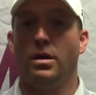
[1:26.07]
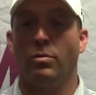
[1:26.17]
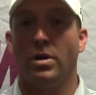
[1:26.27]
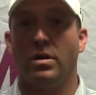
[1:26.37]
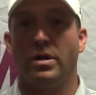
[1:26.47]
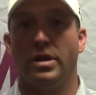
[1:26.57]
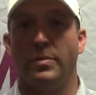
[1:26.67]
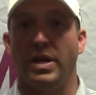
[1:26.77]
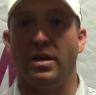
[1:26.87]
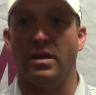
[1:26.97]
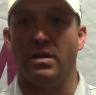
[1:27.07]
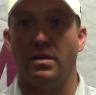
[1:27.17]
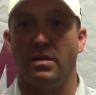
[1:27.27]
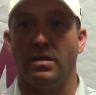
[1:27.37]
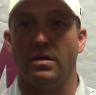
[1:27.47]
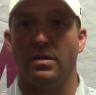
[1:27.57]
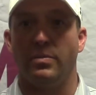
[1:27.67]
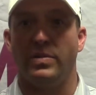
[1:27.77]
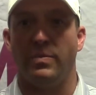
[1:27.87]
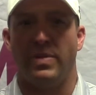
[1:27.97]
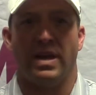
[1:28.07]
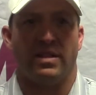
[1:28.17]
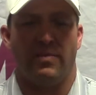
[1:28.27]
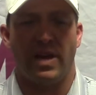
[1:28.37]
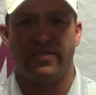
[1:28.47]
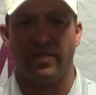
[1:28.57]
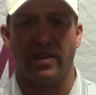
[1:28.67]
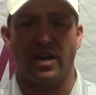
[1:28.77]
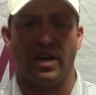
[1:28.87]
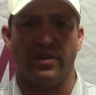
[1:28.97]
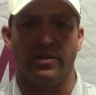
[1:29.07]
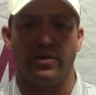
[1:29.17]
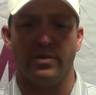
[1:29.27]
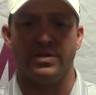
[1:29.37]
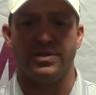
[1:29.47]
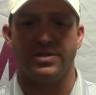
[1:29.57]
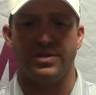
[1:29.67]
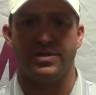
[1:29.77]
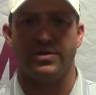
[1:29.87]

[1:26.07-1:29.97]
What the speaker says: Well, I mean, the best thing that I can do is just